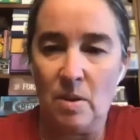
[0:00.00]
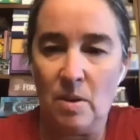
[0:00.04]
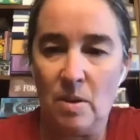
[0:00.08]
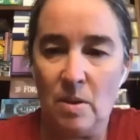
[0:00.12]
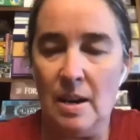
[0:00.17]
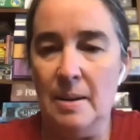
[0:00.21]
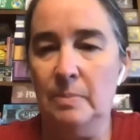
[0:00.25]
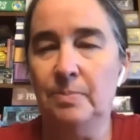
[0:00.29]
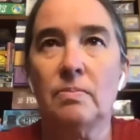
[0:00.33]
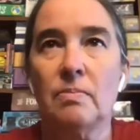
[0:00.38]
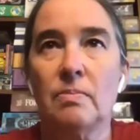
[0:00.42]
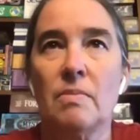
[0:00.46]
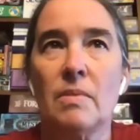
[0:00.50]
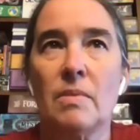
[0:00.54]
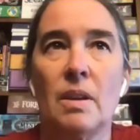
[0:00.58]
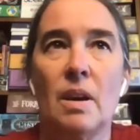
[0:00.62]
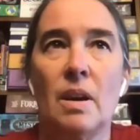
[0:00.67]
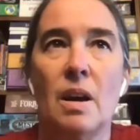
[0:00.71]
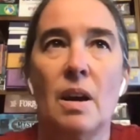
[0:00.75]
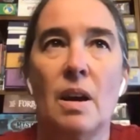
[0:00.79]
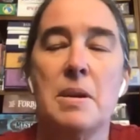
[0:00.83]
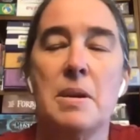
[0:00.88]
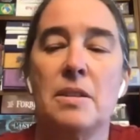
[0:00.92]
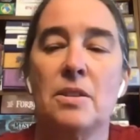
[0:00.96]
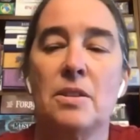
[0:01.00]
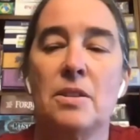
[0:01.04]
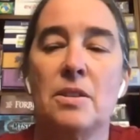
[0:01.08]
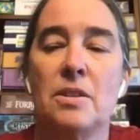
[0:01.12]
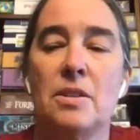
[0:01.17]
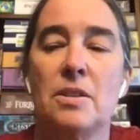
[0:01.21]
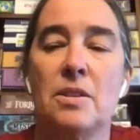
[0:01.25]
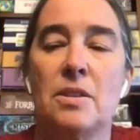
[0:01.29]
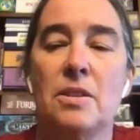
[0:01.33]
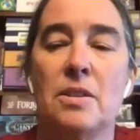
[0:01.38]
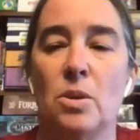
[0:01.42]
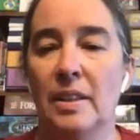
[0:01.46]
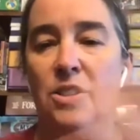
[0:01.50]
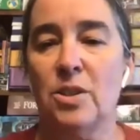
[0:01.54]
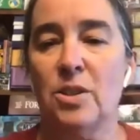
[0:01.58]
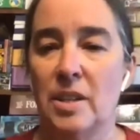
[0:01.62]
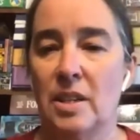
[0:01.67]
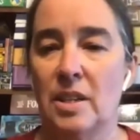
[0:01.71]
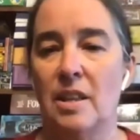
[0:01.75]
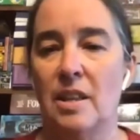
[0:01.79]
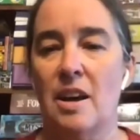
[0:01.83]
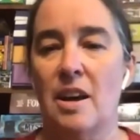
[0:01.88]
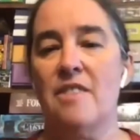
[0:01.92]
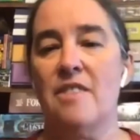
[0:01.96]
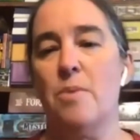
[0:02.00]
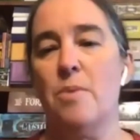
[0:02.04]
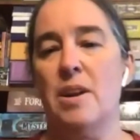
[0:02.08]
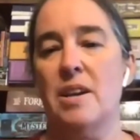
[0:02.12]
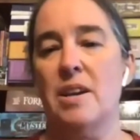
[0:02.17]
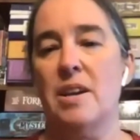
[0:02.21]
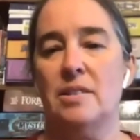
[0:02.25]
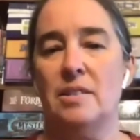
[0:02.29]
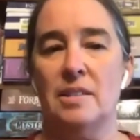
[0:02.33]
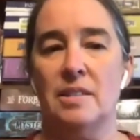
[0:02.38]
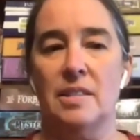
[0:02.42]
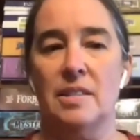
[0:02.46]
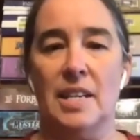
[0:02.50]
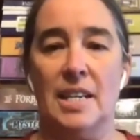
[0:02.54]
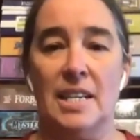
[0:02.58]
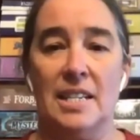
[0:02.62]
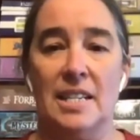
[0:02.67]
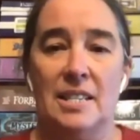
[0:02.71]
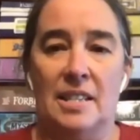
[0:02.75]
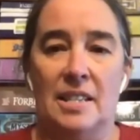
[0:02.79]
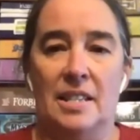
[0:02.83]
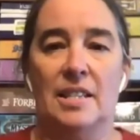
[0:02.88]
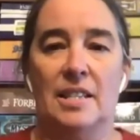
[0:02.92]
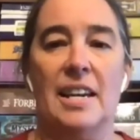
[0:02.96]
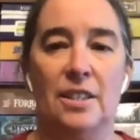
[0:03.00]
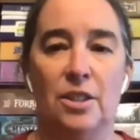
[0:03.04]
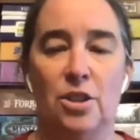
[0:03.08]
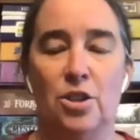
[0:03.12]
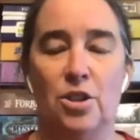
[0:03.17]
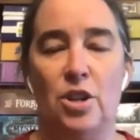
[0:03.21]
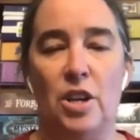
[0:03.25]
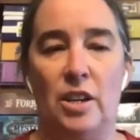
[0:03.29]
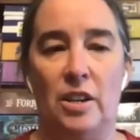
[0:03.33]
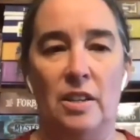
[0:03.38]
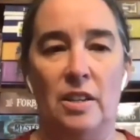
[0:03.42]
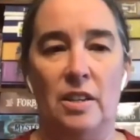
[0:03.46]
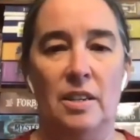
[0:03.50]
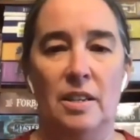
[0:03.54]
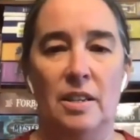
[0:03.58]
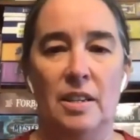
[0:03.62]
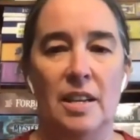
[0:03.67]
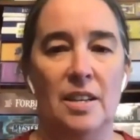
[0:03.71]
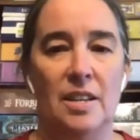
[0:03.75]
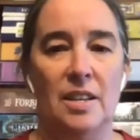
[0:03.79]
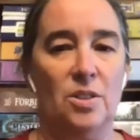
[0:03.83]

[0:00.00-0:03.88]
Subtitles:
I mean, so a linter in a lot of ways is like a syntax checker.